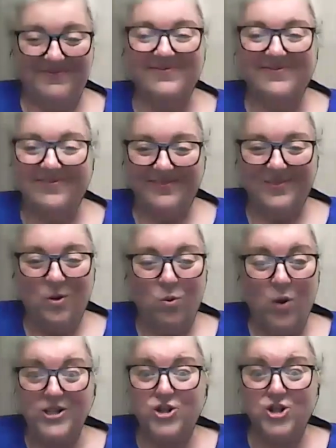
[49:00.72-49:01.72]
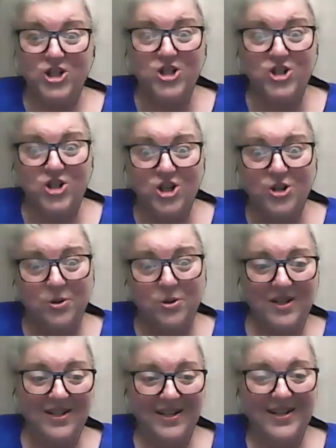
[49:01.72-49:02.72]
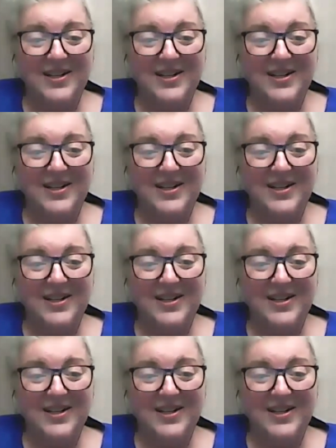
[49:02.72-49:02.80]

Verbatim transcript: I don't want to do Why it. I don't want to learn how to, yeah,